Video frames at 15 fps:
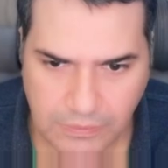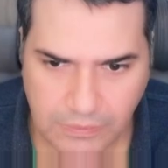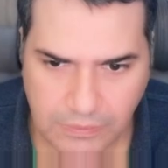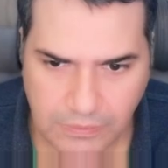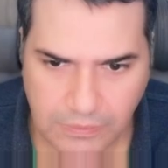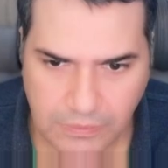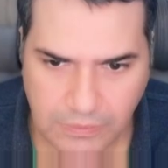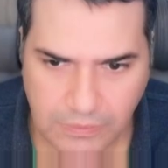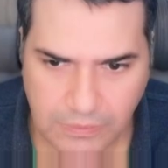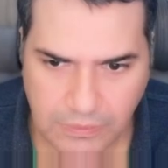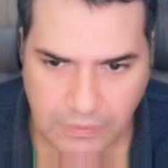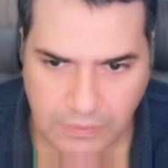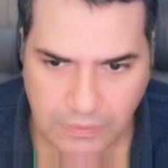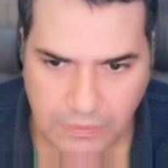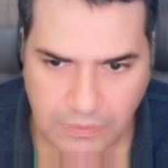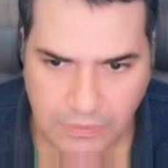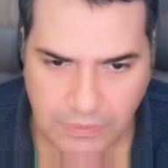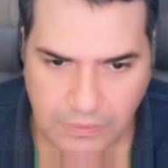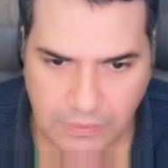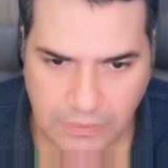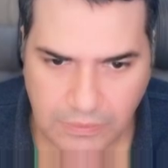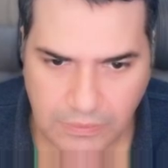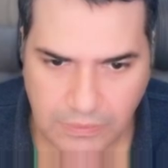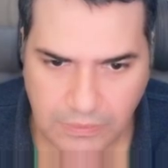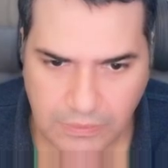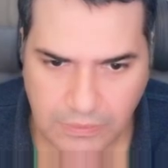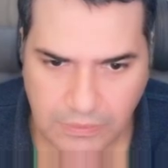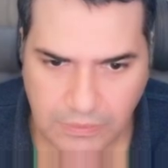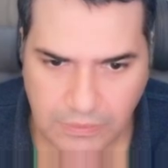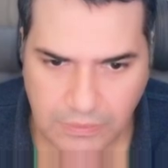
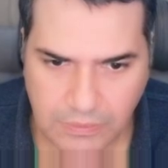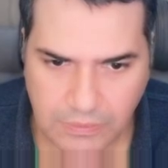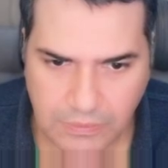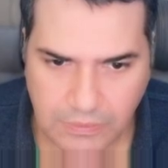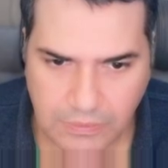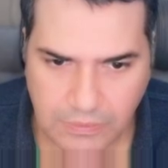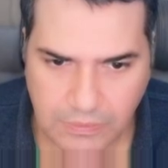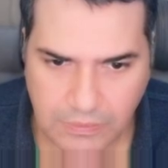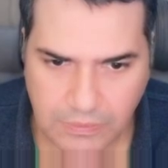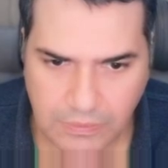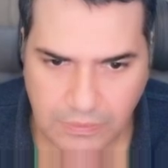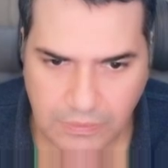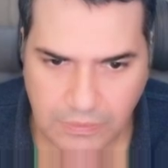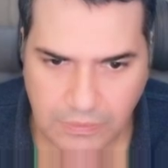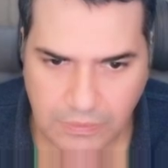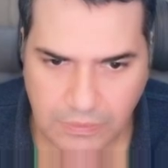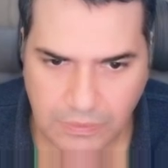[no speech]